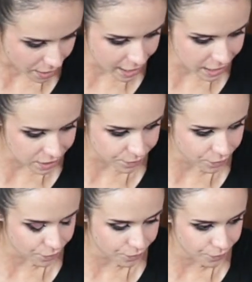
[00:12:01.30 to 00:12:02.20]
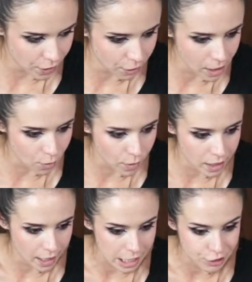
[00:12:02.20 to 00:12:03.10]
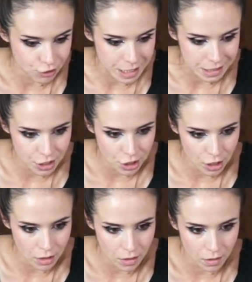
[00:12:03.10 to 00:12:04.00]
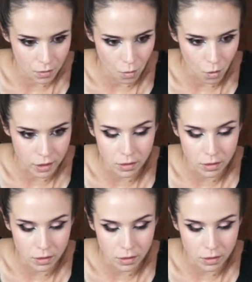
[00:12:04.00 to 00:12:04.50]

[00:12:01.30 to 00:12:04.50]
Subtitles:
I need to figure out a way to kind of transition what